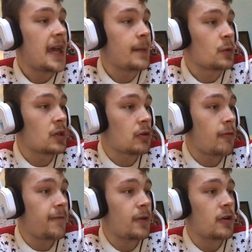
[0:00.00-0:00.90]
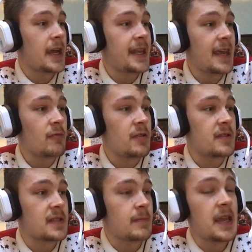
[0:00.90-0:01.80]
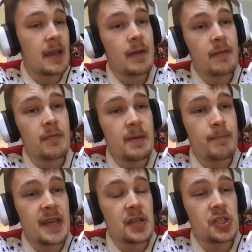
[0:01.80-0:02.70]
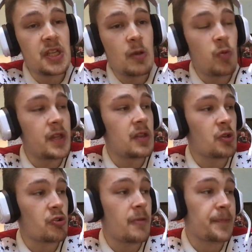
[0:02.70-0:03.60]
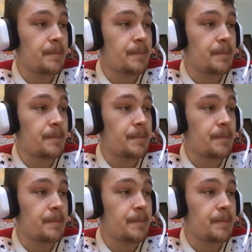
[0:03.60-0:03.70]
I'm going to go for, and that would mean PSG win the group.